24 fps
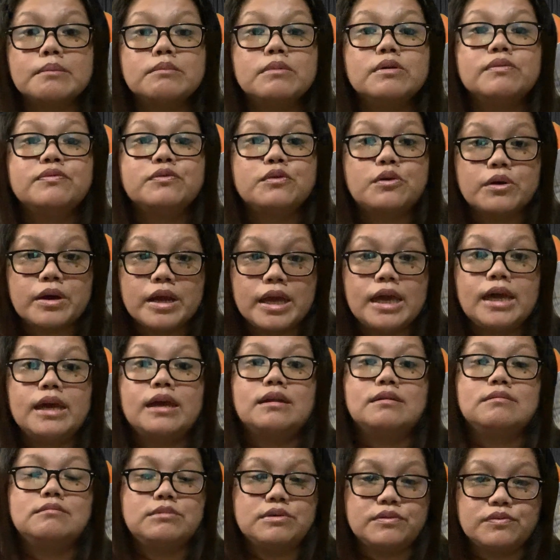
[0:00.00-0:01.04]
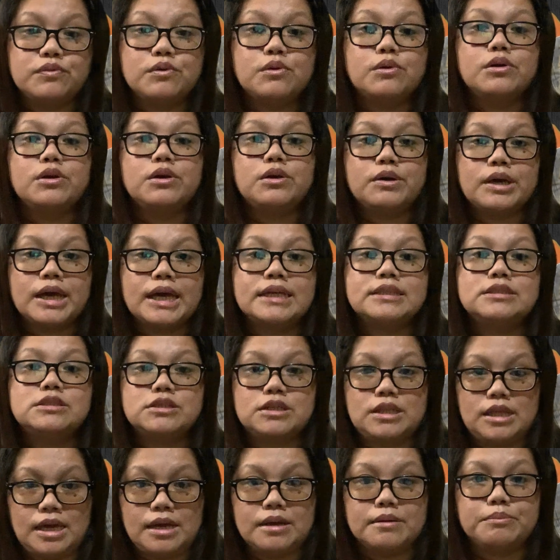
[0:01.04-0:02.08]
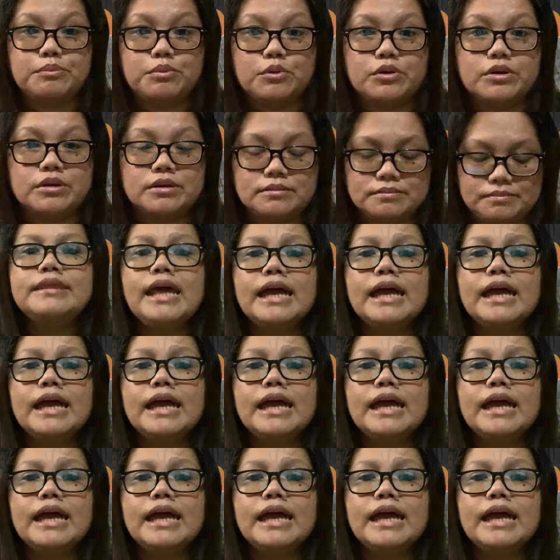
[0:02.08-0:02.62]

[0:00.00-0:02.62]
beforehand before you head to the airport.